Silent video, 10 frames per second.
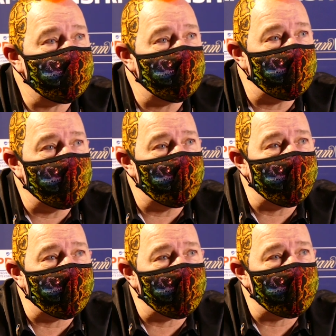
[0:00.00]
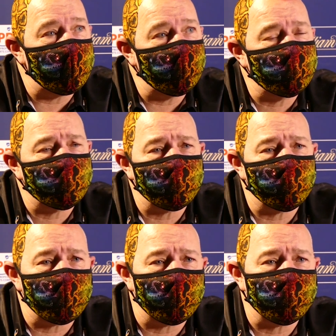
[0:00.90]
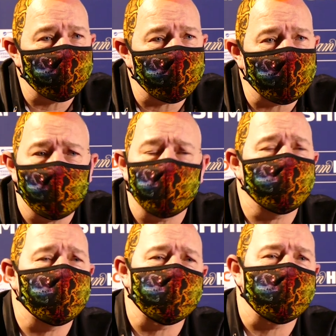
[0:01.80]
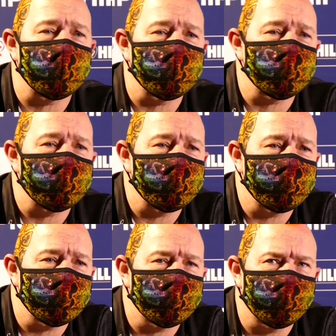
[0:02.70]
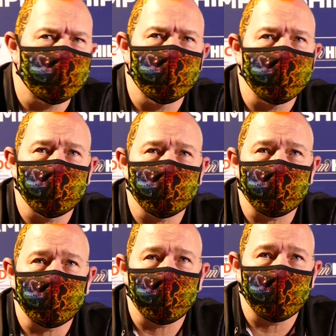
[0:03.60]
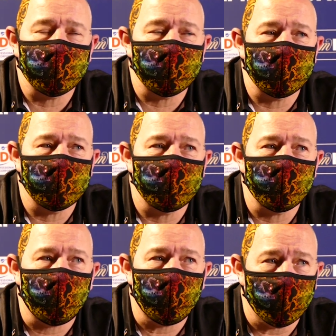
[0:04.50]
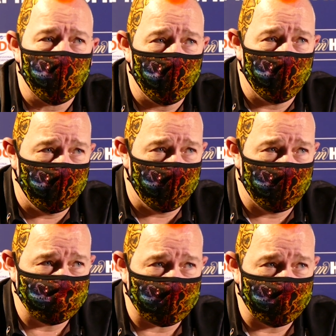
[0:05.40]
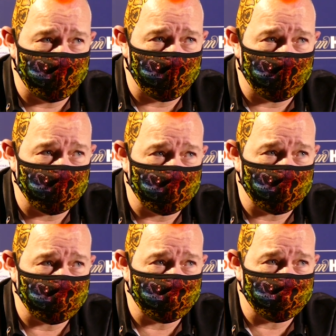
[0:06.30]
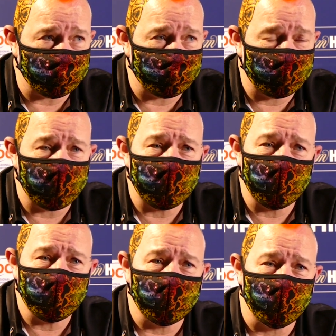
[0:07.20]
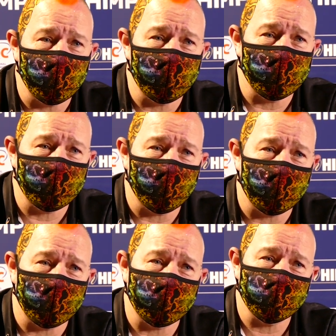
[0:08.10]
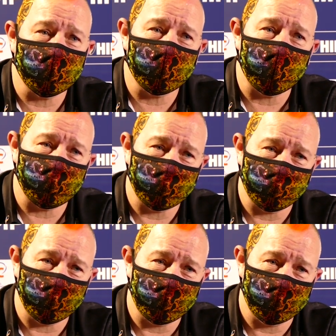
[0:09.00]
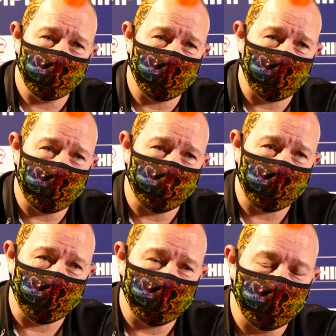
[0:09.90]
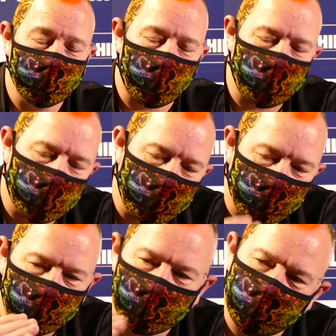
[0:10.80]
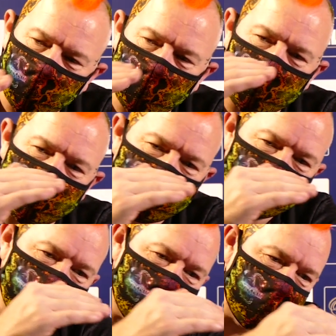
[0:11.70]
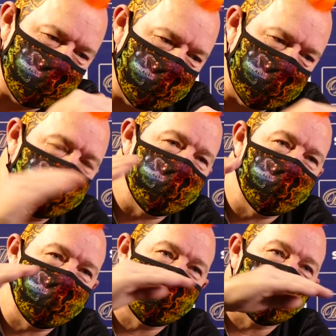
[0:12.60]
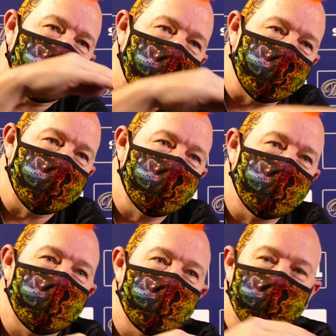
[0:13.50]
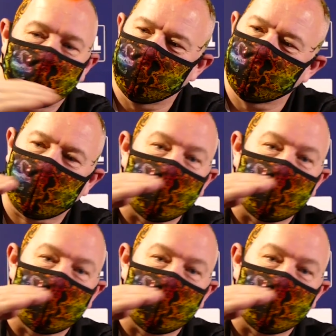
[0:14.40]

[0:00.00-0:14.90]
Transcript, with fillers: you know when it got close, and when I was like six darts at 40 or something like that it's only because the heat in the room would rise and the atmosphere and, and everything, my darts wouldn't just drop. They just